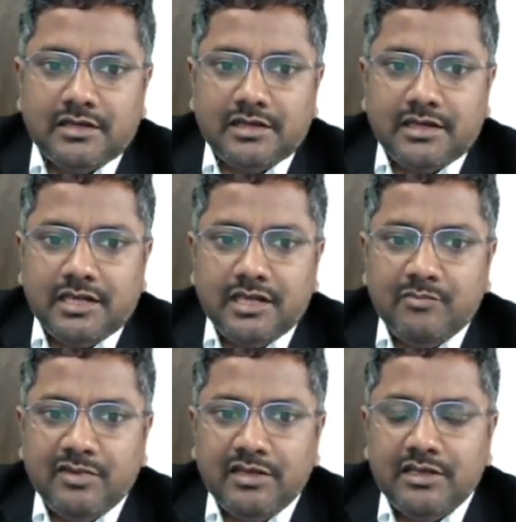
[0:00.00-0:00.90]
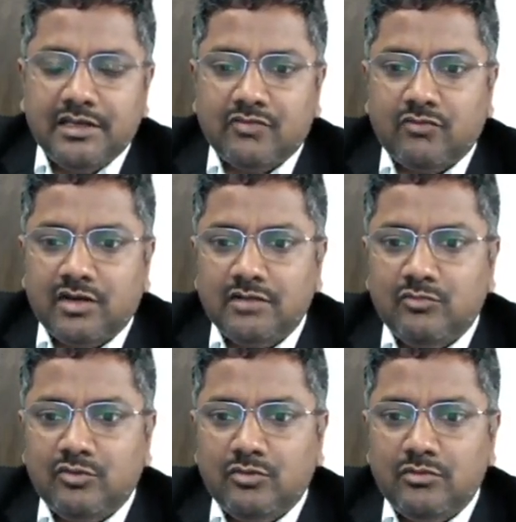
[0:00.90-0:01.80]
Keeping here 1
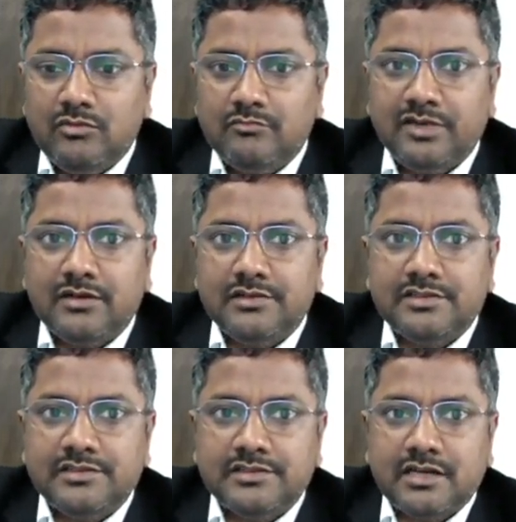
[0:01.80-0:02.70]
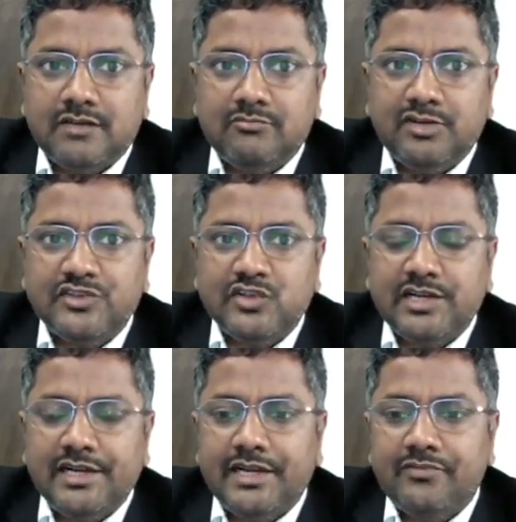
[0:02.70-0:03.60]
mole, because this is a combustion
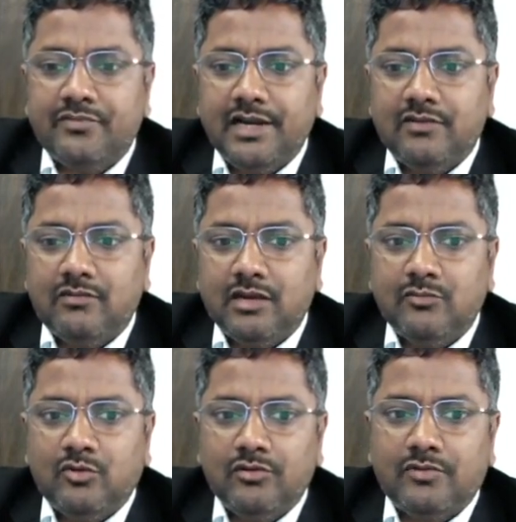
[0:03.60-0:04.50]
and defined 1 mole